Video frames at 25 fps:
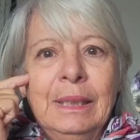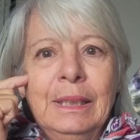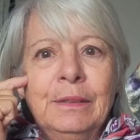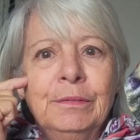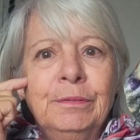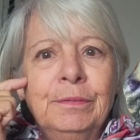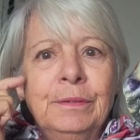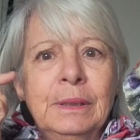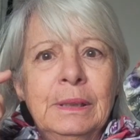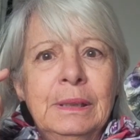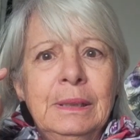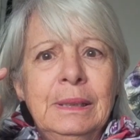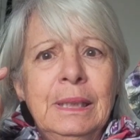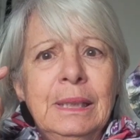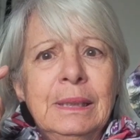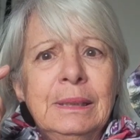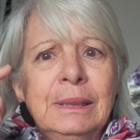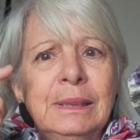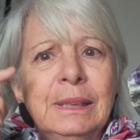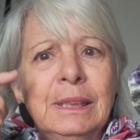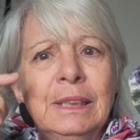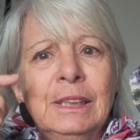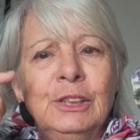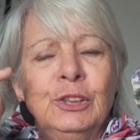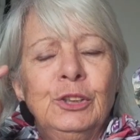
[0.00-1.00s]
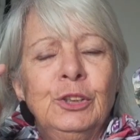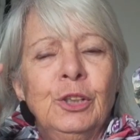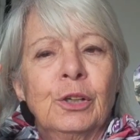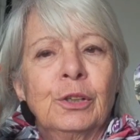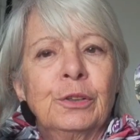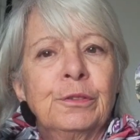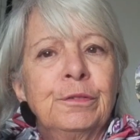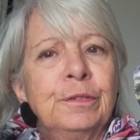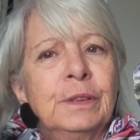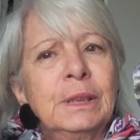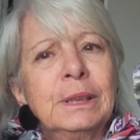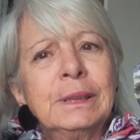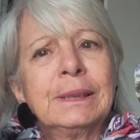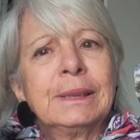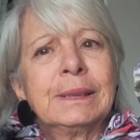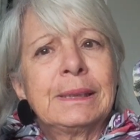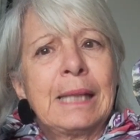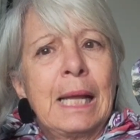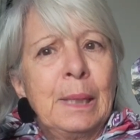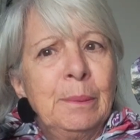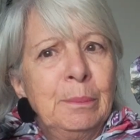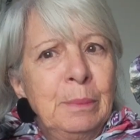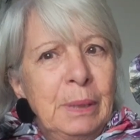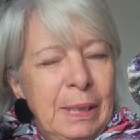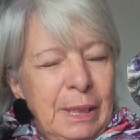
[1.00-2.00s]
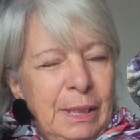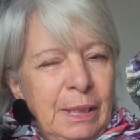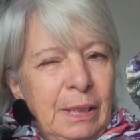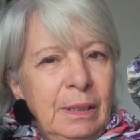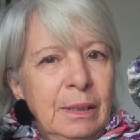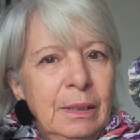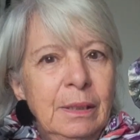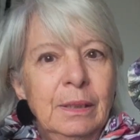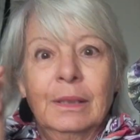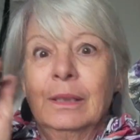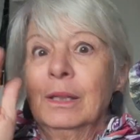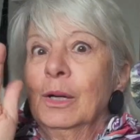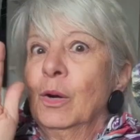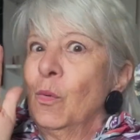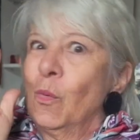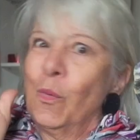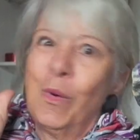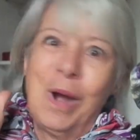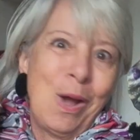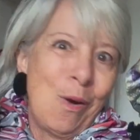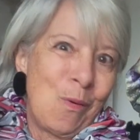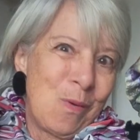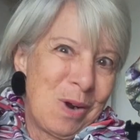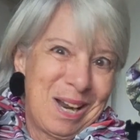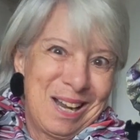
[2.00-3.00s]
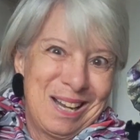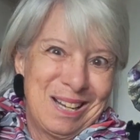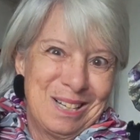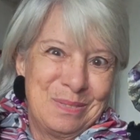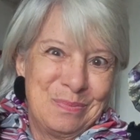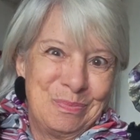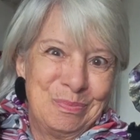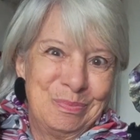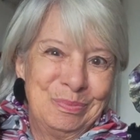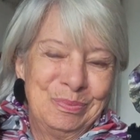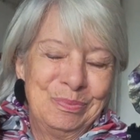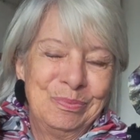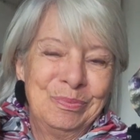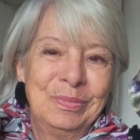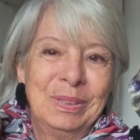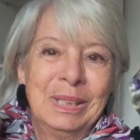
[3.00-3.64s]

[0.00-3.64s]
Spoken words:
If this is your first time here, welcome.